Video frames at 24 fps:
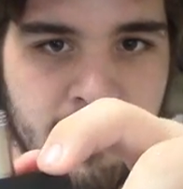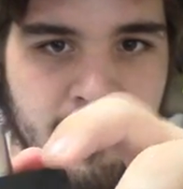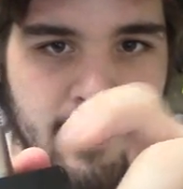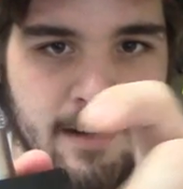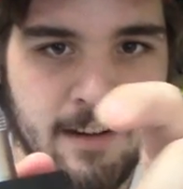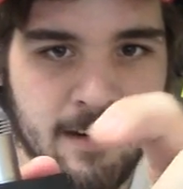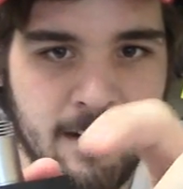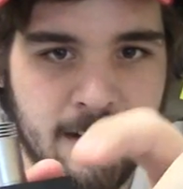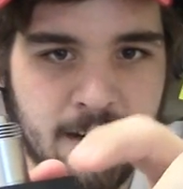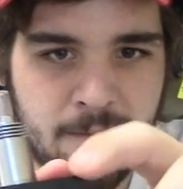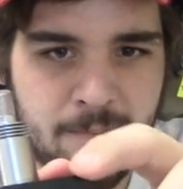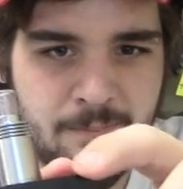
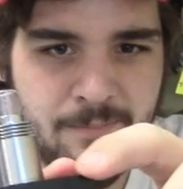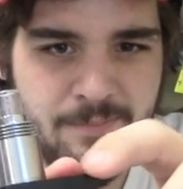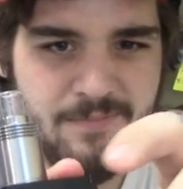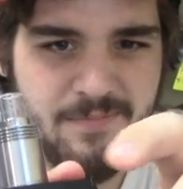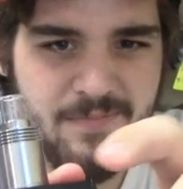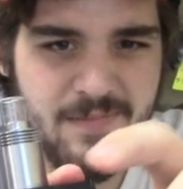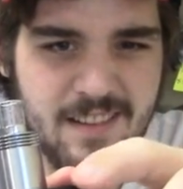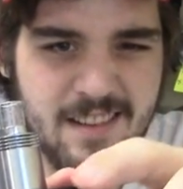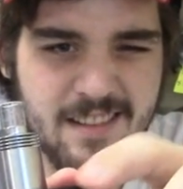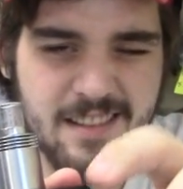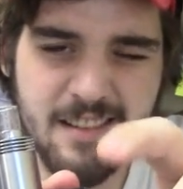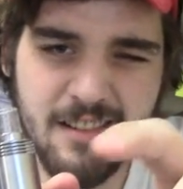
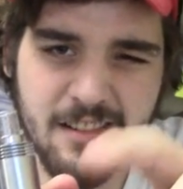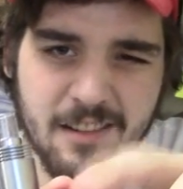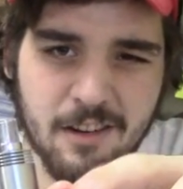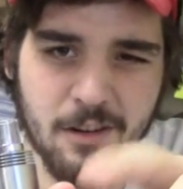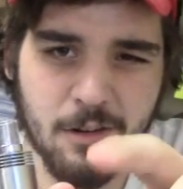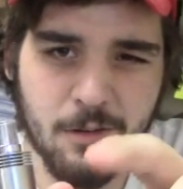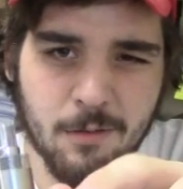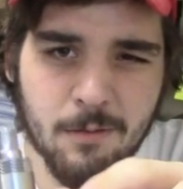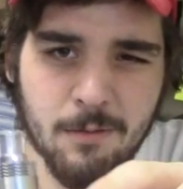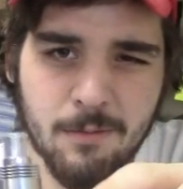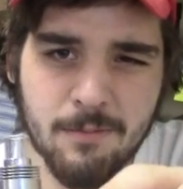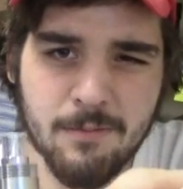It's a
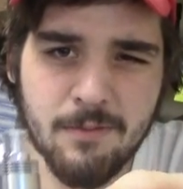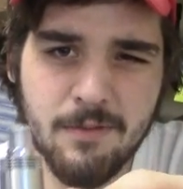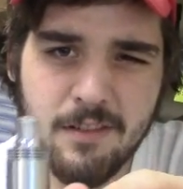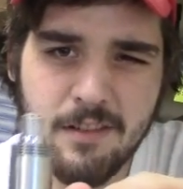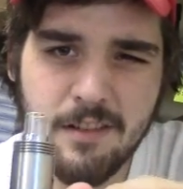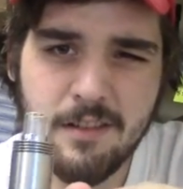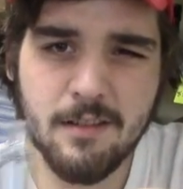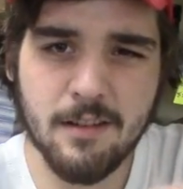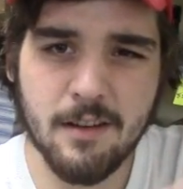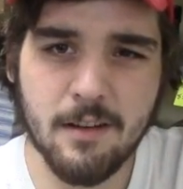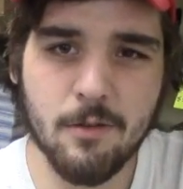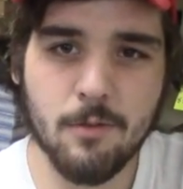
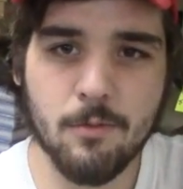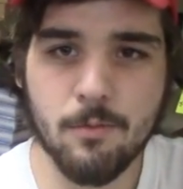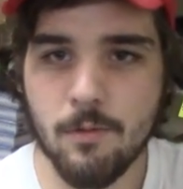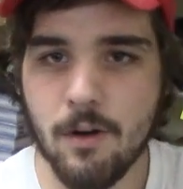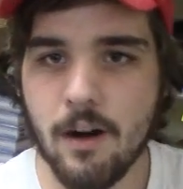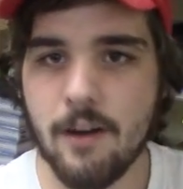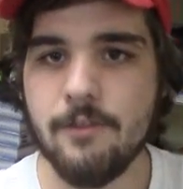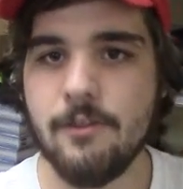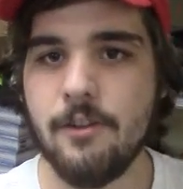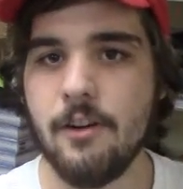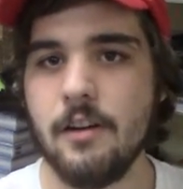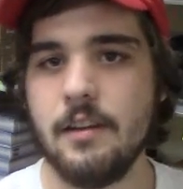little
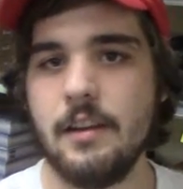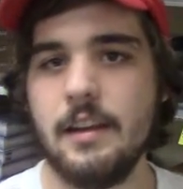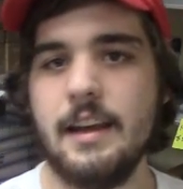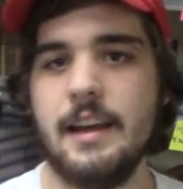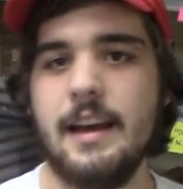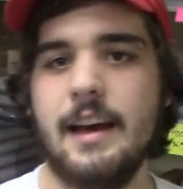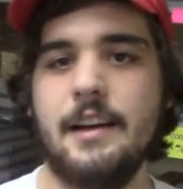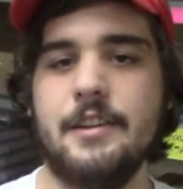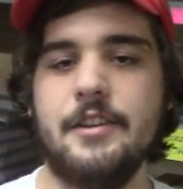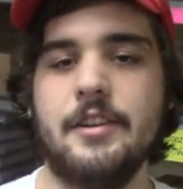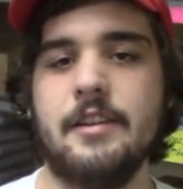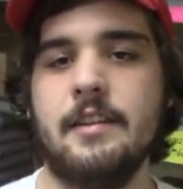rough on the
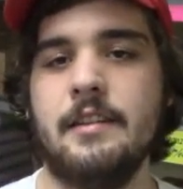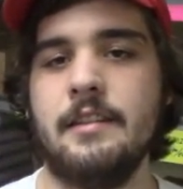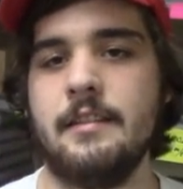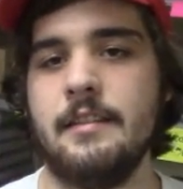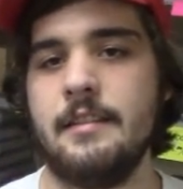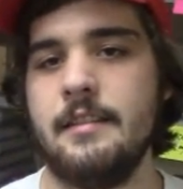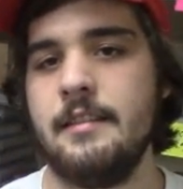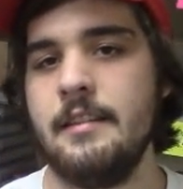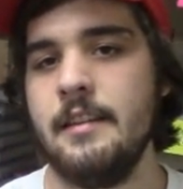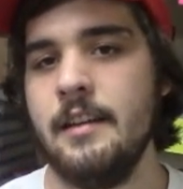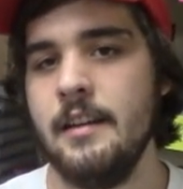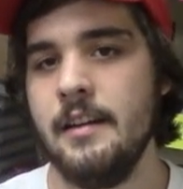
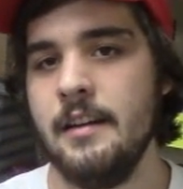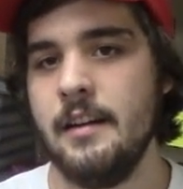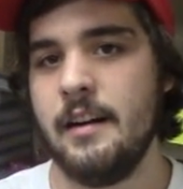edges.